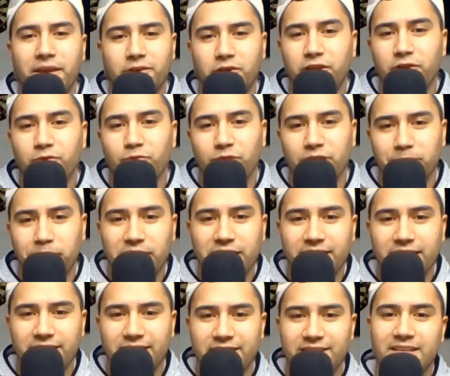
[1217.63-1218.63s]
You didn't
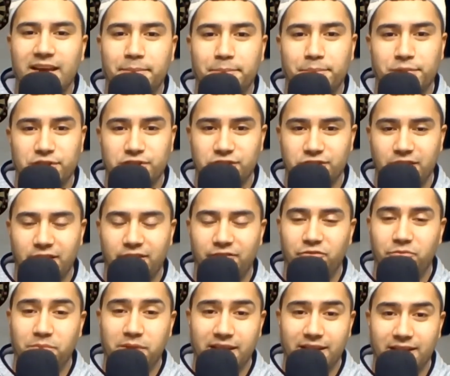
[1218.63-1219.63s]
repeat the temperature of the
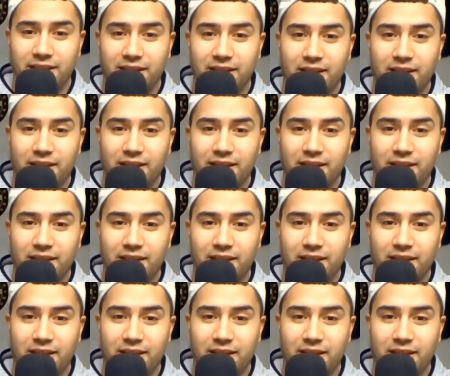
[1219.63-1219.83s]
meat.